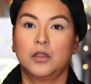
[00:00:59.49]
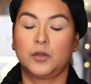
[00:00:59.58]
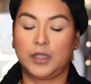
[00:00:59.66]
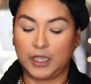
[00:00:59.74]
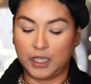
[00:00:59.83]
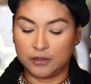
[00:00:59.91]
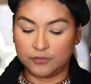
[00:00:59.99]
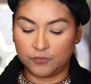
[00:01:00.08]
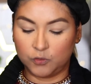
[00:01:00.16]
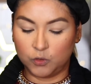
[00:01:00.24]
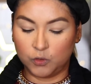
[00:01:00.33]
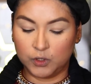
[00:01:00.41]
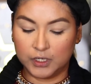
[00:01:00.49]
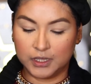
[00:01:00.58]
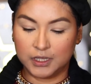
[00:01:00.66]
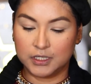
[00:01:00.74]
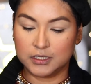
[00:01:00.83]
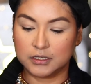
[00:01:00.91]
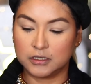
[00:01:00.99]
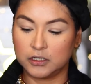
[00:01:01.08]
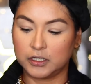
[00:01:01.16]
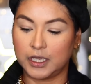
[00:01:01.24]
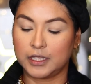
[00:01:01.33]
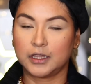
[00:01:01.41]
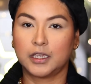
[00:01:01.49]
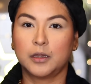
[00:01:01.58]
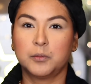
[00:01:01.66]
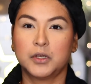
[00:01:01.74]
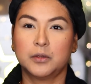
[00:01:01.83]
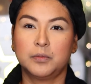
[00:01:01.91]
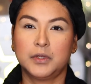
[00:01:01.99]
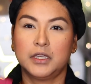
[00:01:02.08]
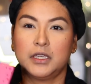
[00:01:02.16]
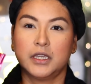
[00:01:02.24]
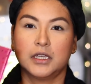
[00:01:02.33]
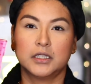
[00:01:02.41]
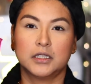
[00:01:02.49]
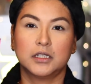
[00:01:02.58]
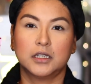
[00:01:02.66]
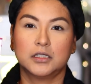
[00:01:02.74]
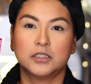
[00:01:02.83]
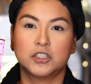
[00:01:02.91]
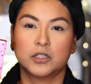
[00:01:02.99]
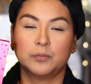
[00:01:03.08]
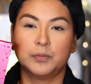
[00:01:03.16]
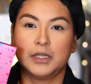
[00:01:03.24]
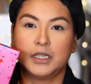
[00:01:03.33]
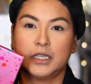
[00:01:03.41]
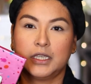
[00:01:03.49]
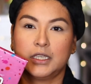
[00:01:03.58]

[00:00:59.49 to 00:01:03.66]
Okay, and for this look, I think I'm gonna be jumping